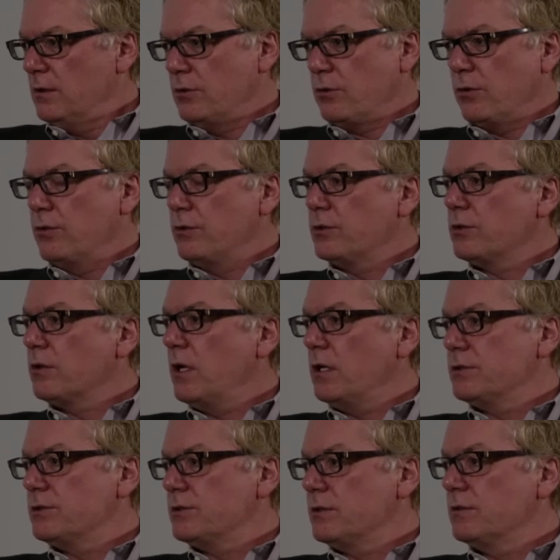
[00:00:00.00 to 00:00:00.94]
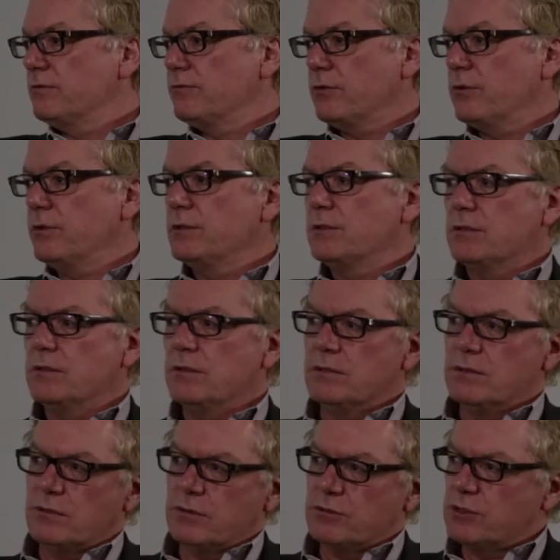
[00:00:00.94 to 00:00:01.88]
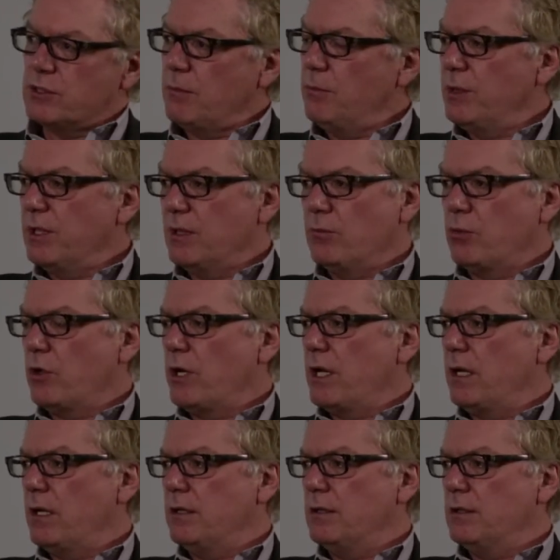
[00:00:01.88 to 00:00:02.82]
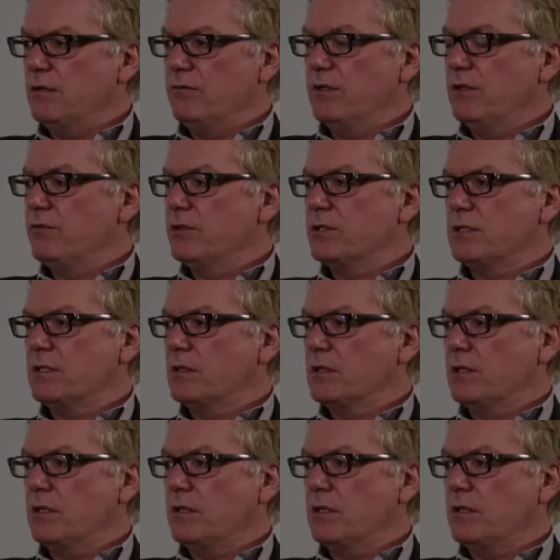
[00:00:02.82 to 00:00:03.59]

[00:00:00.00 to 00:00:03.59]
Northern Trust, for instance, or some big brand, even if it's a